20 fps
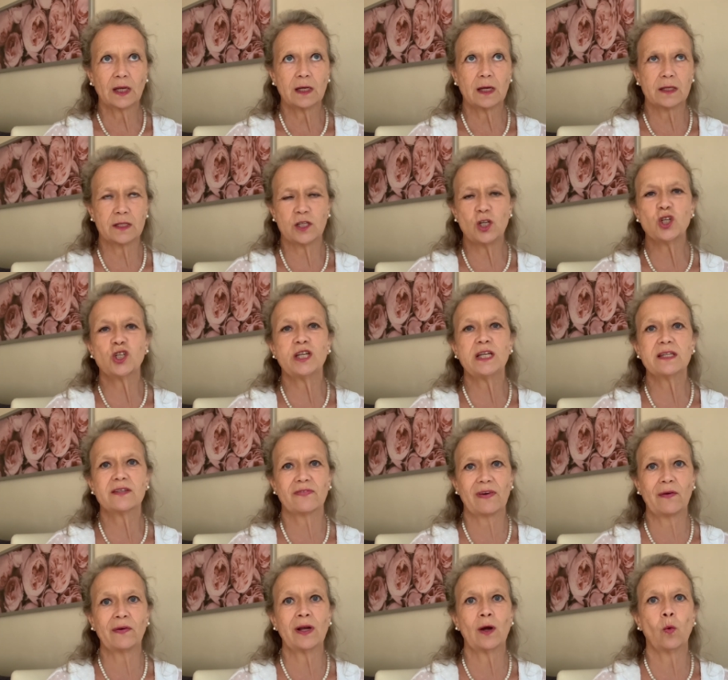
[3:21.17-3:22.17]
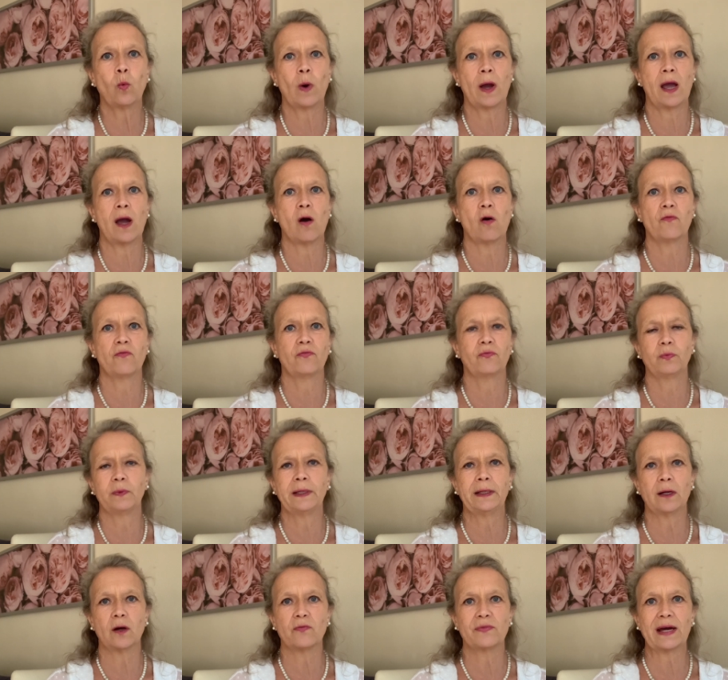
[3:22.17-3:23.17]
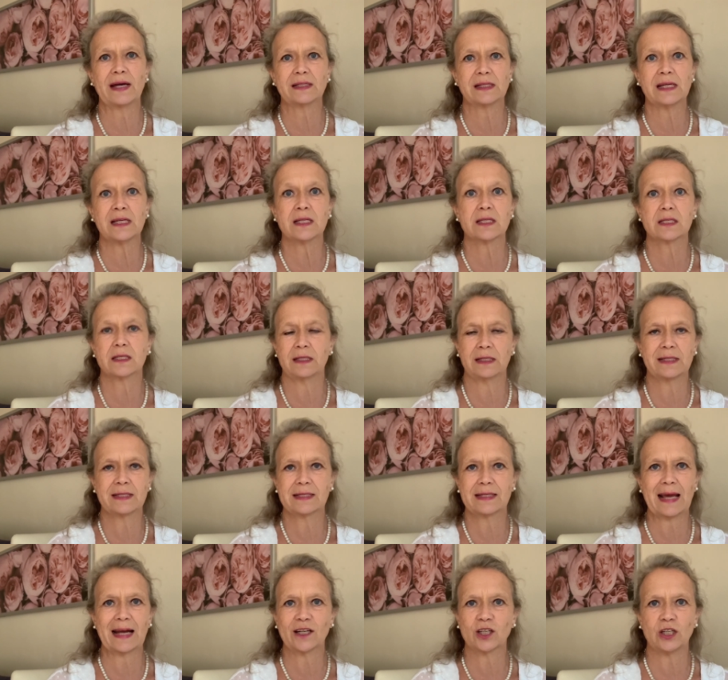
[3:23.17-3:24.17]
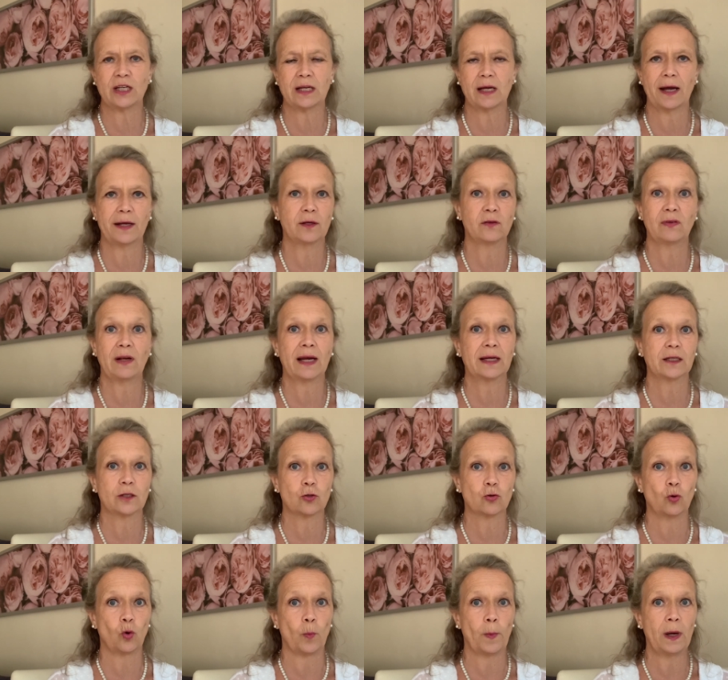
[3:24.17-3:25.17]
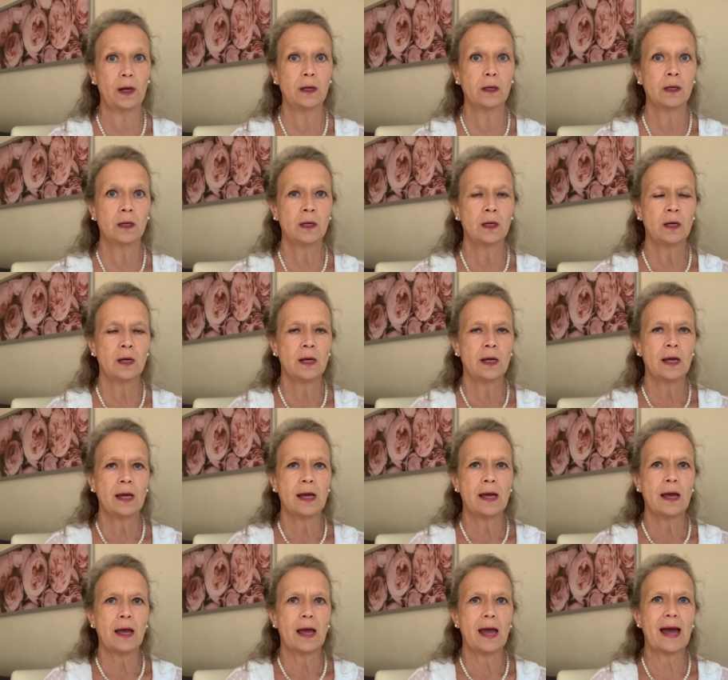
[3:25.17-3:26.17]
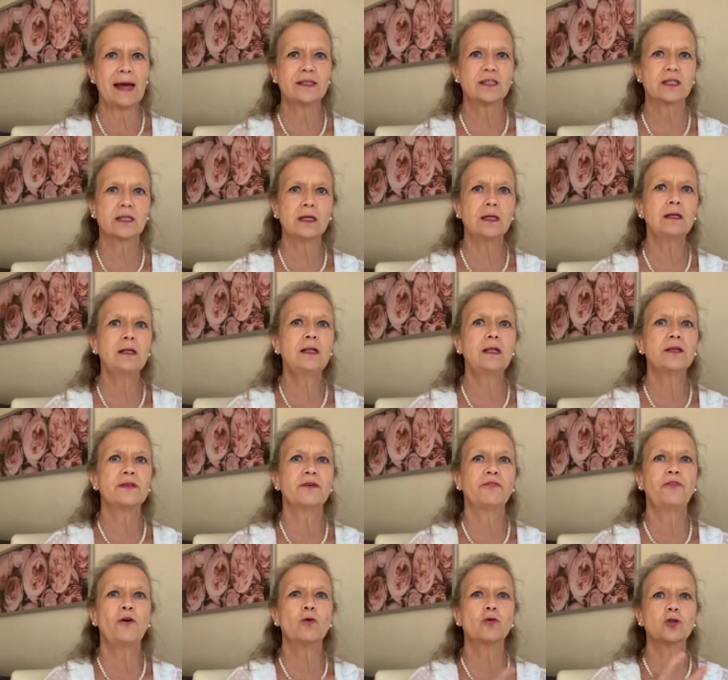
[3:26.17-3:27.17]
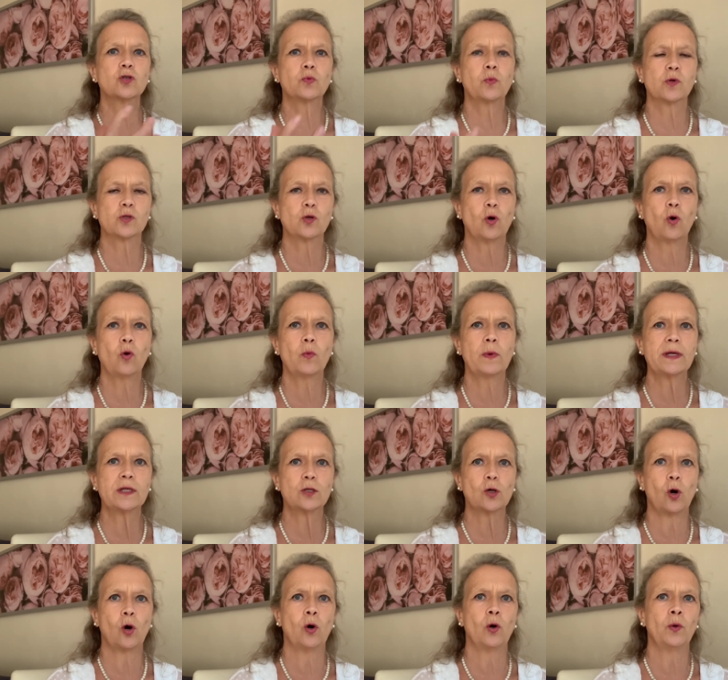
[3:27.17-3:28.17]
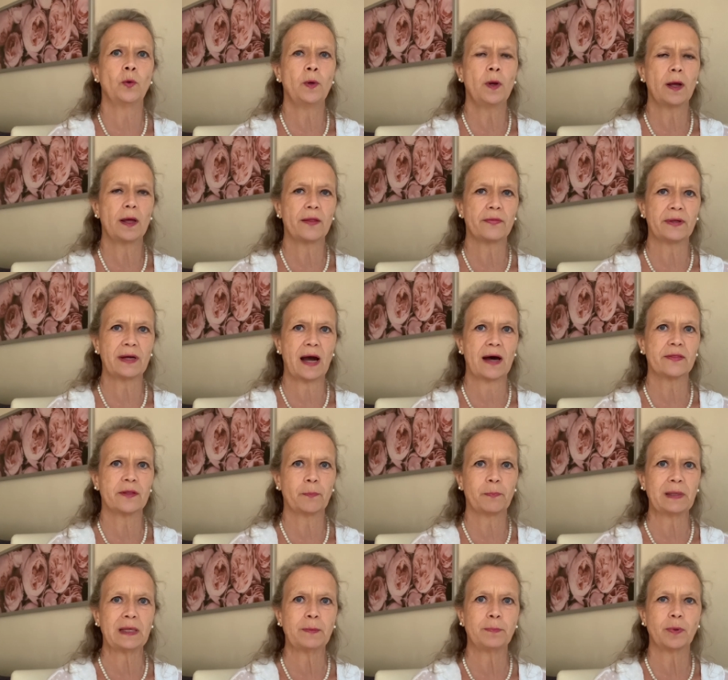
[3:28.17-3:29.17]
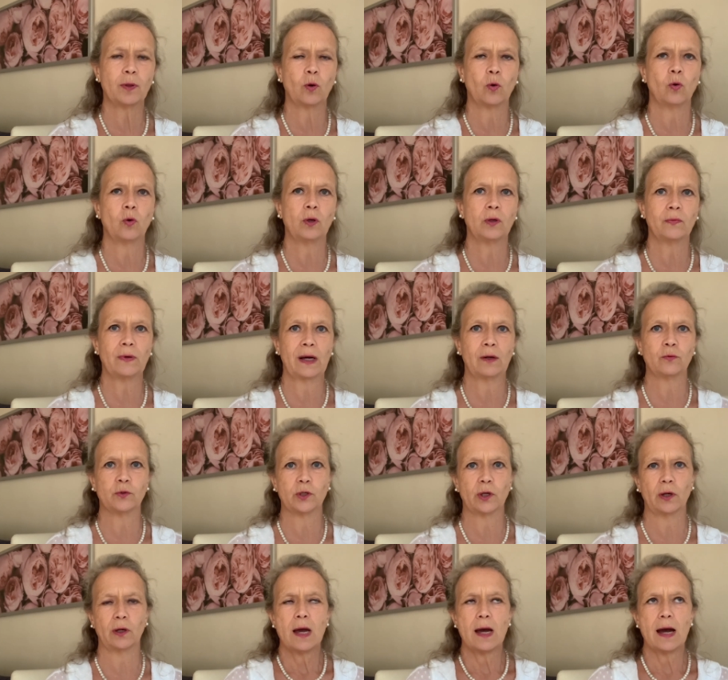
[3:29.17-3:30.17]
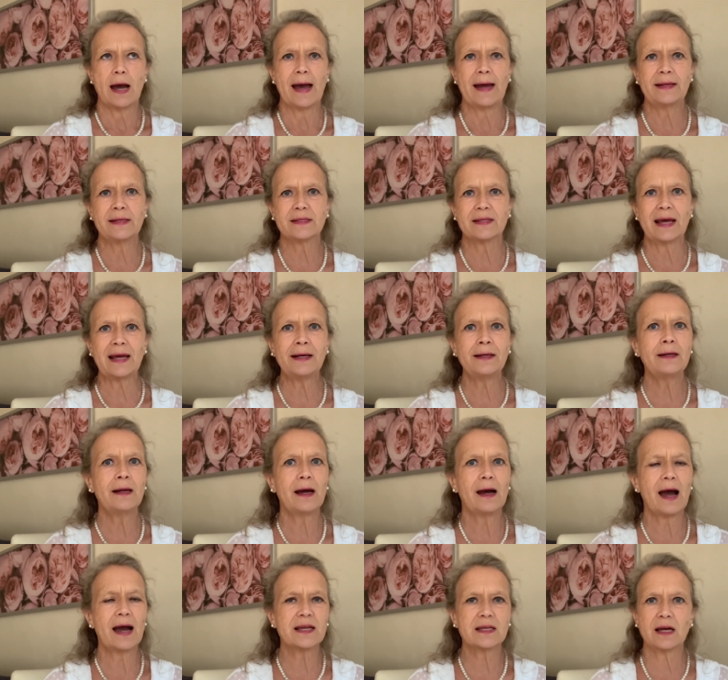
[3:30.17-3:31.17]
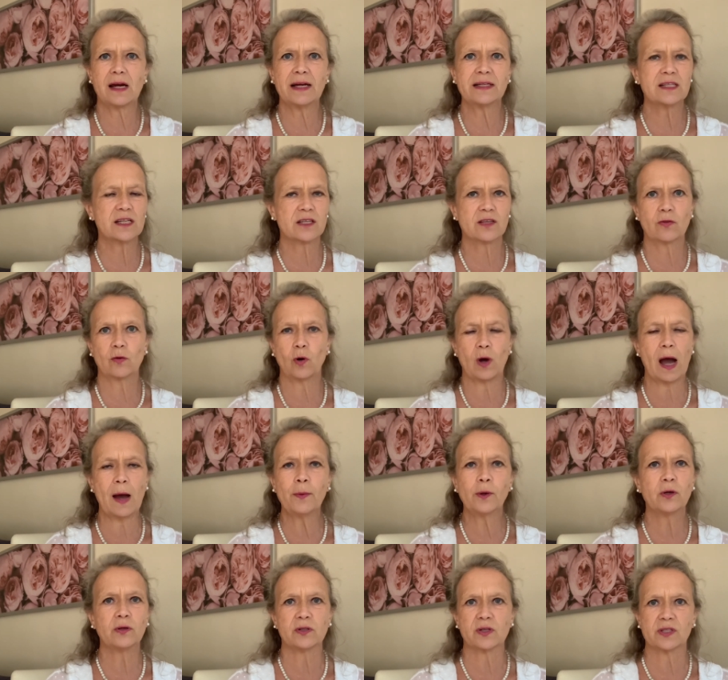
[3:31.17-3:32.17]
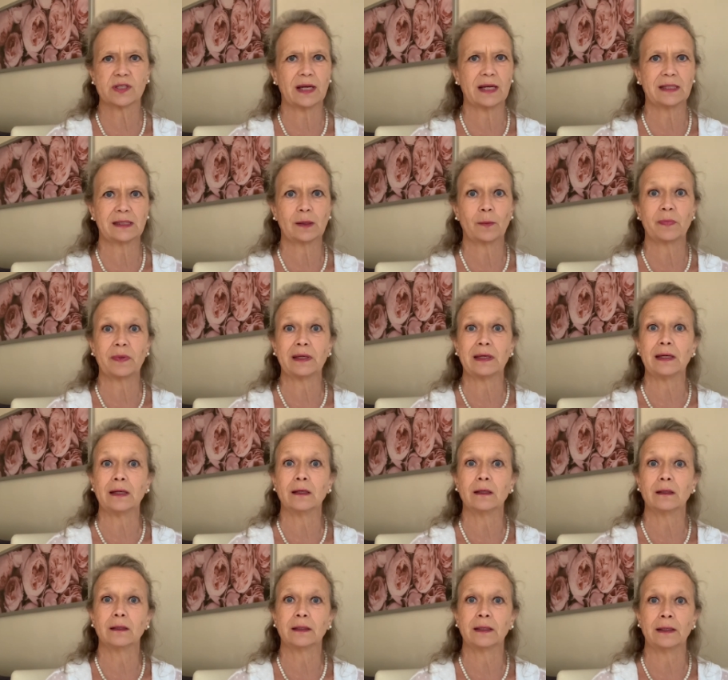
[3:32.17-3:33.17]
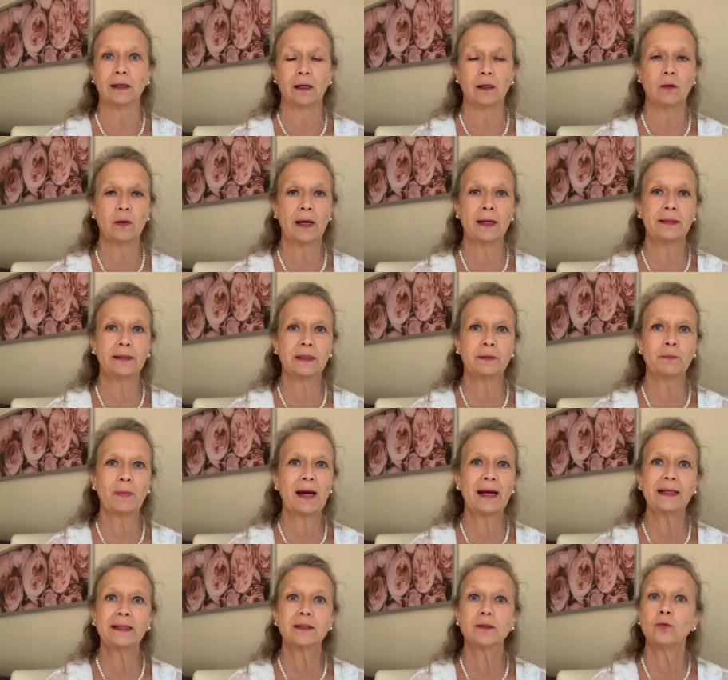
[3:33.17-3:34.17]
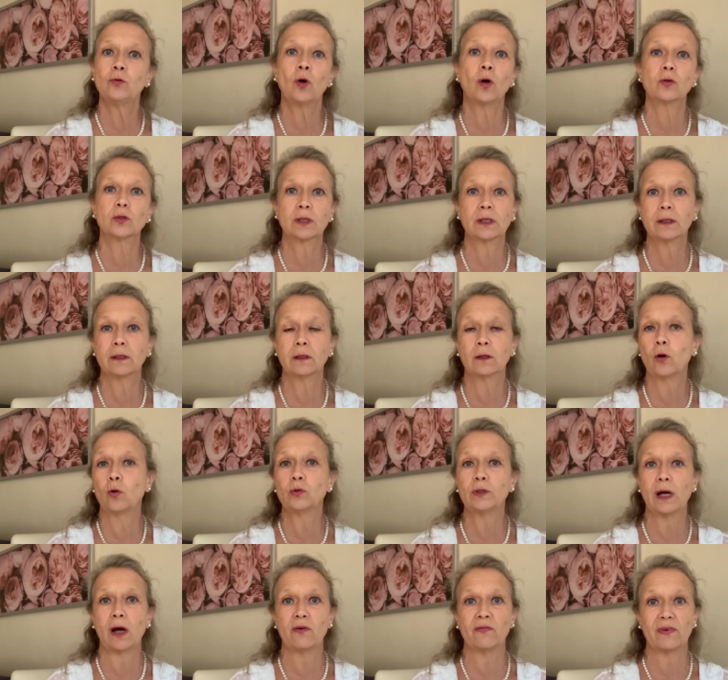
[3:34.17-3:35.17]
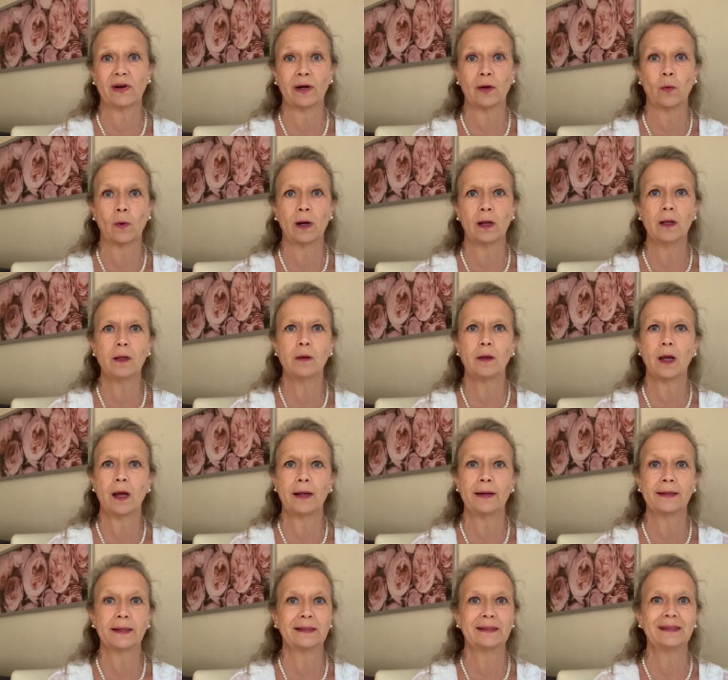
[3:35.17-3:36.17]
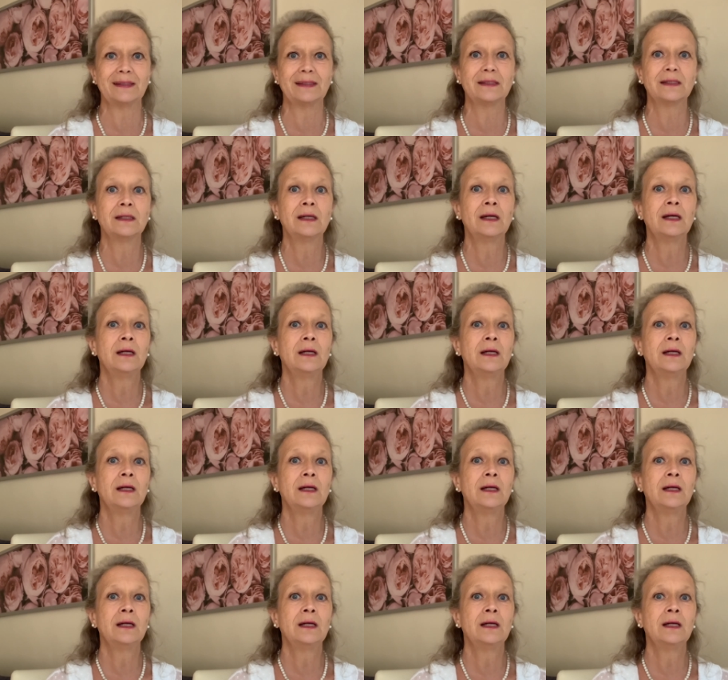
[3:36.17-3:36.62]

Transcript: so she's very aware of, you know, that is, it's actually kind of like a trauma. And still the focus was always on the other people all around her. And then I, I just thought, I'm going to say something here, you know, and it might not go down very well. And I did.